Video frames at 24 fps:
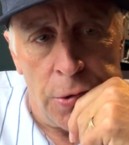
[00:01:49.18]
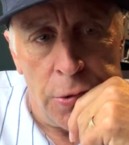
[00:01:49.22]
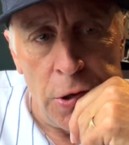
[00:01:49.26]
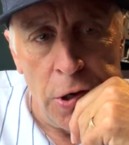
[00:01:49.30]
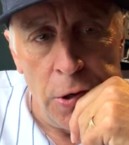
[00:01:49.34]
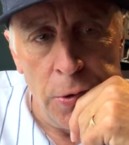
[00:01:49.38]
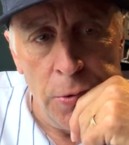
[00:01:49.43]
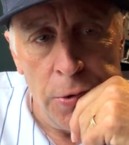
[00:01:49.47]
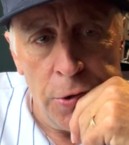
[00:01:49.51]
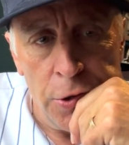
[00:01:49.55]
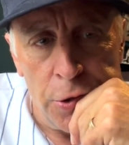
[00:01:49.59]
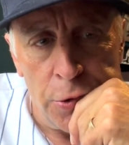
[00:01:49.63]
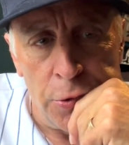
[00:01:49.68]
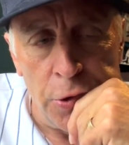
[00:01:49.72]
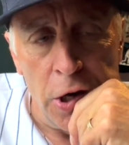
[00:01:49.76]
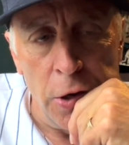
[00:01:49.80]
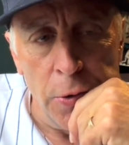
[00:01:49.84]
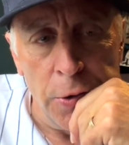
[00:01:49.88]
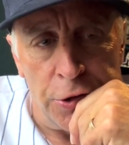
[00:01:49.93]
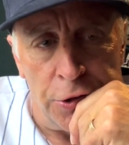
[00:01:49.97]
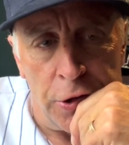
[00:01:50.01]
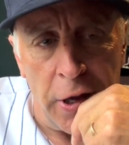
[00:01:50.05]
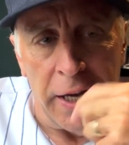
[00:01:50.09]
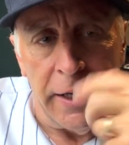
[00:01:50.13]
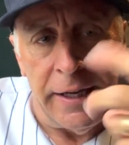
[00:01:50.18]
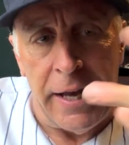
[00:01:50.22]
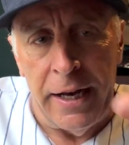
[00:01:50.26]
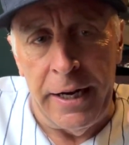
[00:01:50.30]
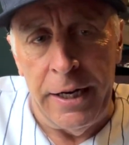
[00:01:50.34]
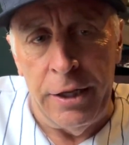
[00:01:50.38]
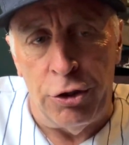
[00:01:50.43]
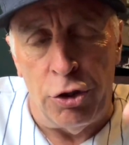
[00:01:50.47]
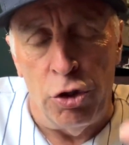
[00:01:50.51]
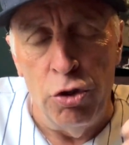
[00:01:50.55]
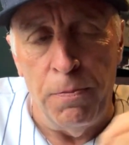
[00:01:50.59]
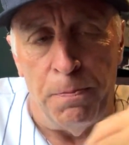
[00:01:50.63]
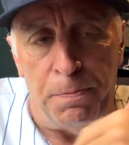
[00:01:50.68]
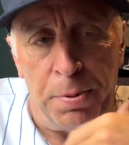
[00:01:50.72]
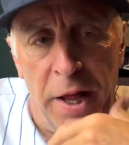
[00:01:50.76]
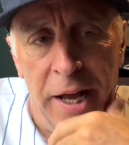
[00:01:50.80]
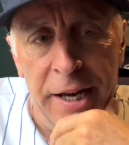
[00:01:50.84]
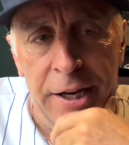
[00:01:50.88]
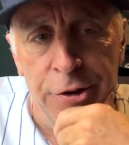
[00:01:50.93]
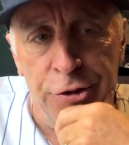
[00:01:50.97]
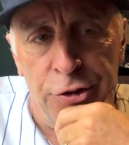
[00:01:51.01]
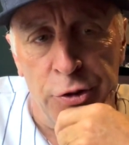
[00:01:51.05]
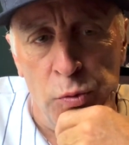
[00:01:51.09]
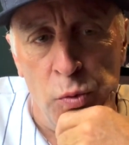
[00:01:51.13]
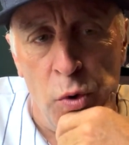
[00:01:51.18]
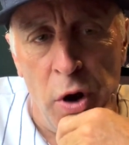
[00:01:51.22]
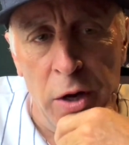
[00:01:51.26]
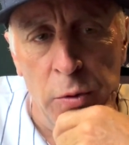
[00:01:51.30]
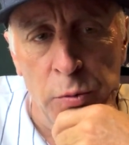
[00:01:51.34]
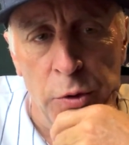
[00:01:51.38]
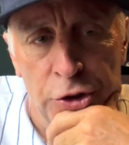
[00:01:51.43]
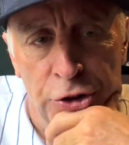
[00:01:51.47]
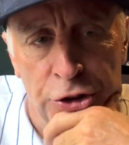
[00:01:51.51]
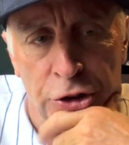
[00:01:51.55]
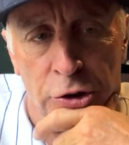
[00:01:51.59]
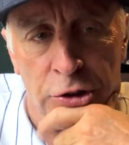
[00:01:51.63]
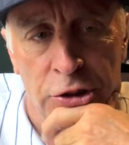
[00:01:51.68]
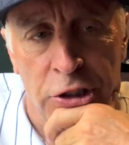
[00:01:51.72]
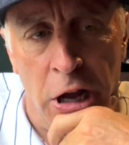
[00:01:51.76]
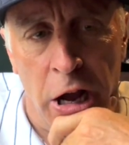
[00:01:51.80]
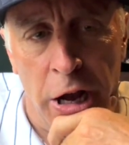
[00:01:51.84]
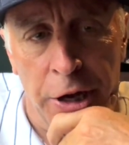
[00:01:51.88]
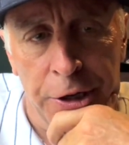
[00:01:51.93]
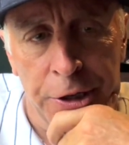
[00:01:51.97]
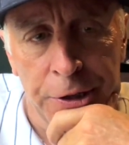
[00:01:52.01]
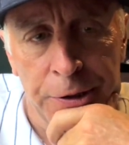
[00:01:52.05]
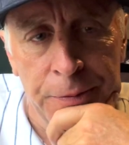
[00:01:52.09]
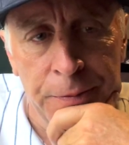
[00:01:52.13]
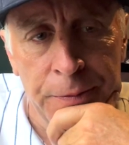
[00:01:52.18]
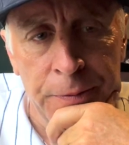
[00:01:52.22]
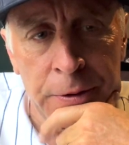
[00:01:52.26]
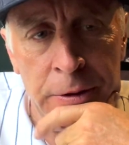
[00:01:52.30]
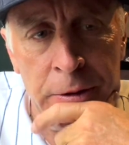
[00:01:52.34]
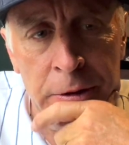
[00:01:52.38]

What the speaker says: True. It's like getting two players in one with Shohei.